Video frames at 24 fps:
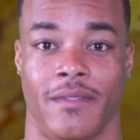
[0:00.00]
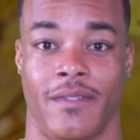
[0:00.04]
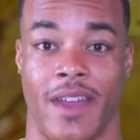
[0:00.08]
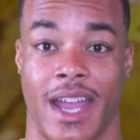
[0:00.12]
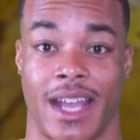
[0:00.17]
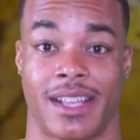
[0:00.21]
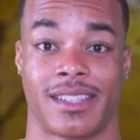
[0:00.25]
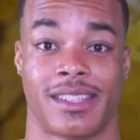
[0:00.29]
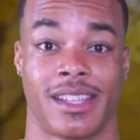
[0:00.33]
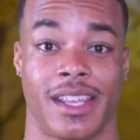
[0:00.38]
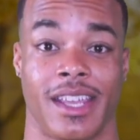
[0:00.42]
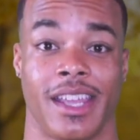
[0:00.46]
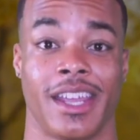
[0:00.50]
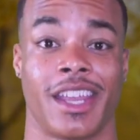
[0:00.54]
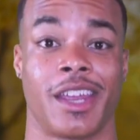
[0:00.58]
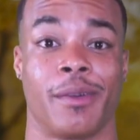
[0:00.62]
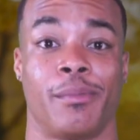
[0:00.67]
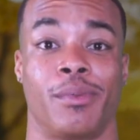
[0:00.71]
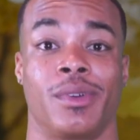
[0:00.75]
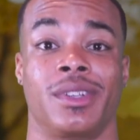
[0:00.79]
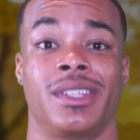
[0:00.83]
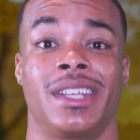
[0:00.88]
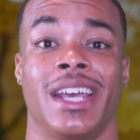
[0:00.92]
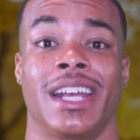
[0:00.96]
vaccine can
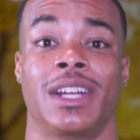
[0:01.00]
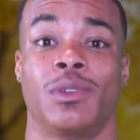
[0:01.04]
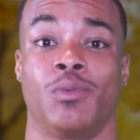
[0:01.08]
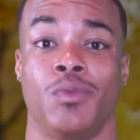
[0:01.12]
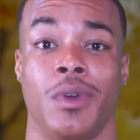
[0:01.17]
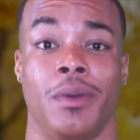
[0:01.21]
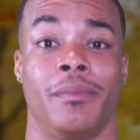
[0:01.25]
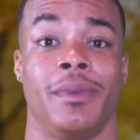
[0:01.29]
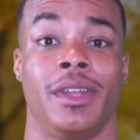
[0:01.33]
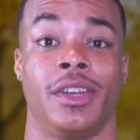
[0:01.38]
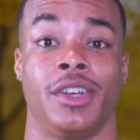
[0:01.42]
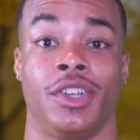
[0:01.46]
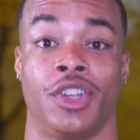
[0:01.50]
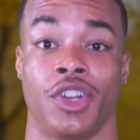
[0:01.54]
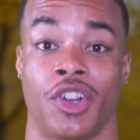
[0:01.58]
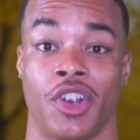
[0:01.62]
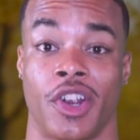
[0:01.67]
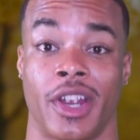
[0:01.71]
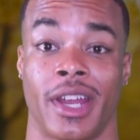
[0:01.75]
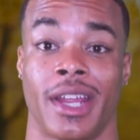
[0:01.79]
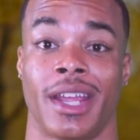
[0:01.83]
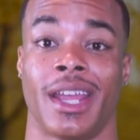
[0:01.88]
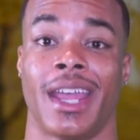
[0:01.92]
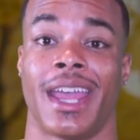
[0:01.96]
protect women
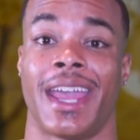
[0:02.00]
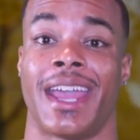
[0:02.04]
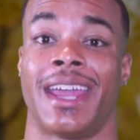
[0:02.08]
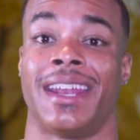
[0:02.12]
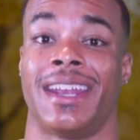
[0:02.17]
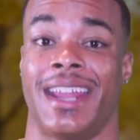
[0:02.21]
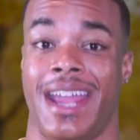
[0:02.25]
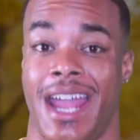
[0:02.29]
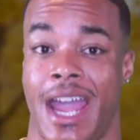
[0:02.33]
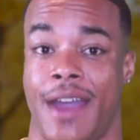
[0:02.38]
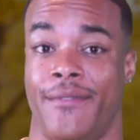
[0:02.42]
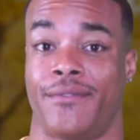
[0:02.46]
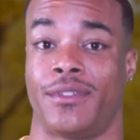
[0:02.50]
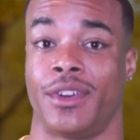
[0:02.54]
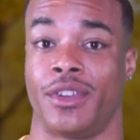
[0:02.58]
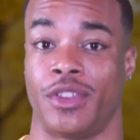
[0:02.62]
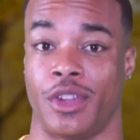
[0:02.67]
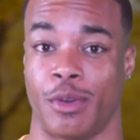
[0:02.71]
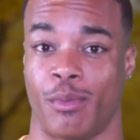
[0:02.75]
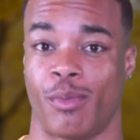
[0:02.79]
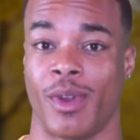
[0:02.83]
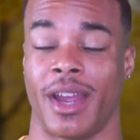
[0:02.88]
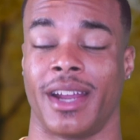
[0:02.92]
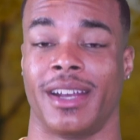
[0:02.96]
during and after
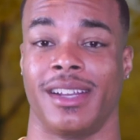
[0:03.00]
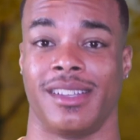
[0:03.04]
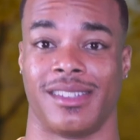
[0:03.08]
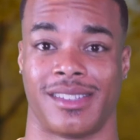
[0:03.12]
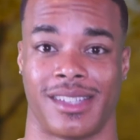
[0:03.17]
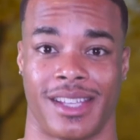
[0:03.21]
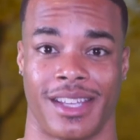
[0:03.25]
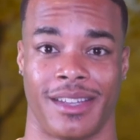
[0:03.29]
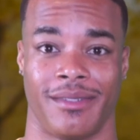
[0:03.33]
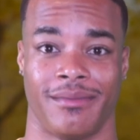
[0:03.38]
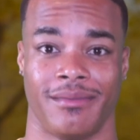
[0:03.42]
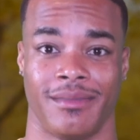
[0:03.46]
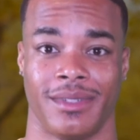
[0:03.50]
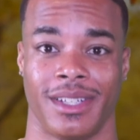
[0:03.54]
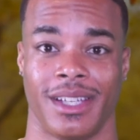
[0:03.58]
their pregnancy.